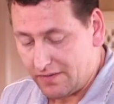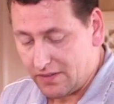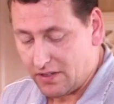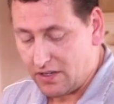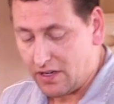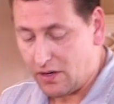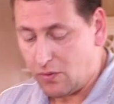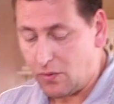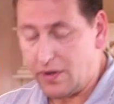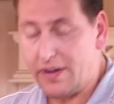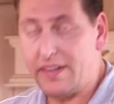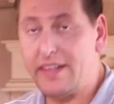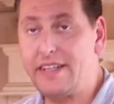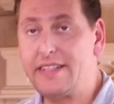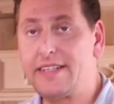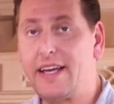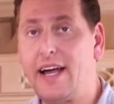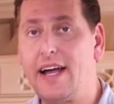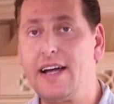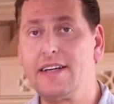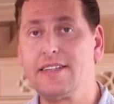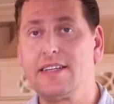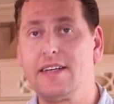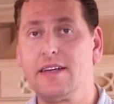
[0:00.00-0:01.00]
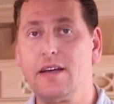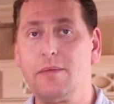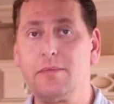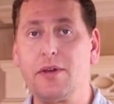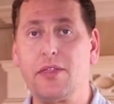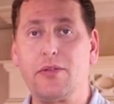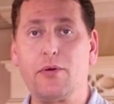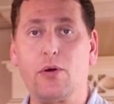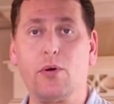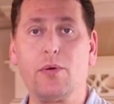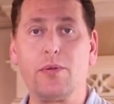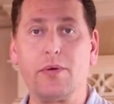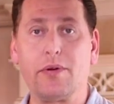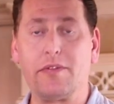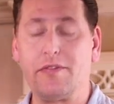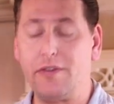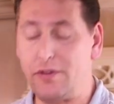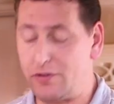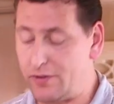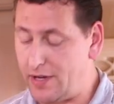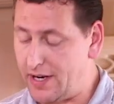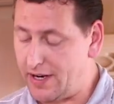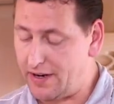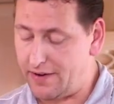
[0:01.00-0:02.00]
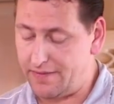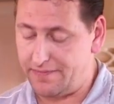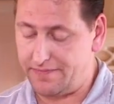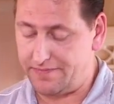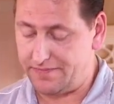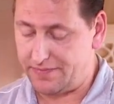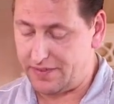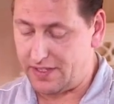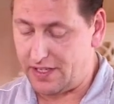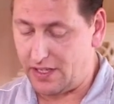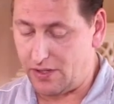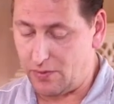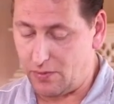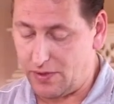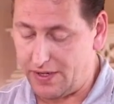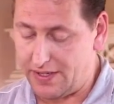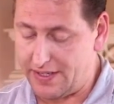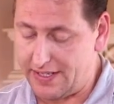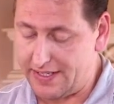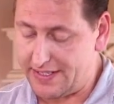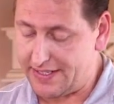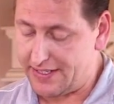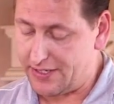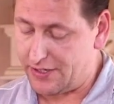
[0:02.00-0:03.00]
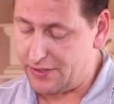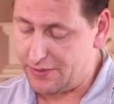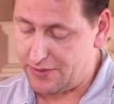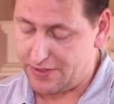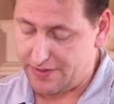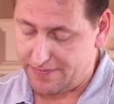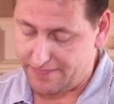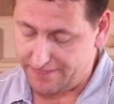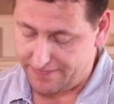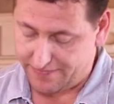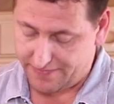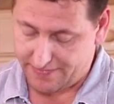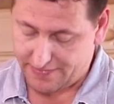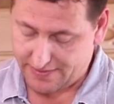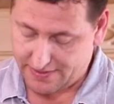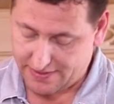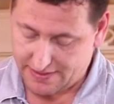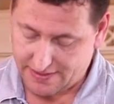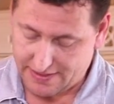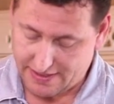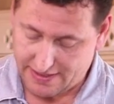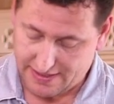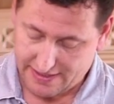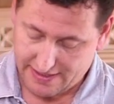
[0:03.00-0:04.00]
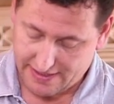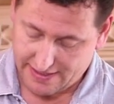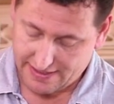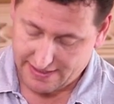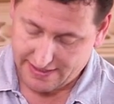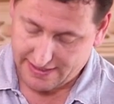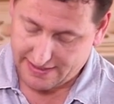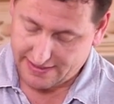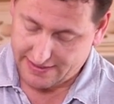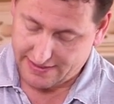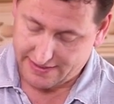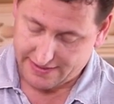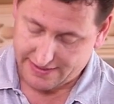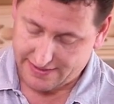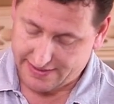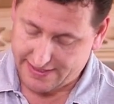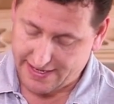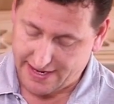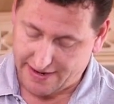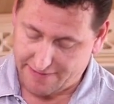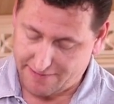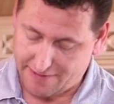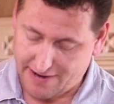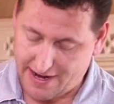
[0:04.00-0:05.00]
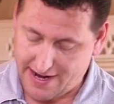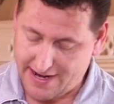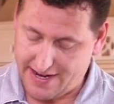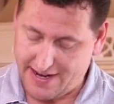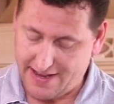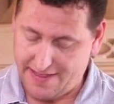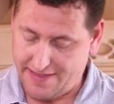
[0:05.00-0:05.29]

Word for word: All right, one of these guys I'm gonna throw in the refrigerator. The other one of these dudes, I'm gonna set right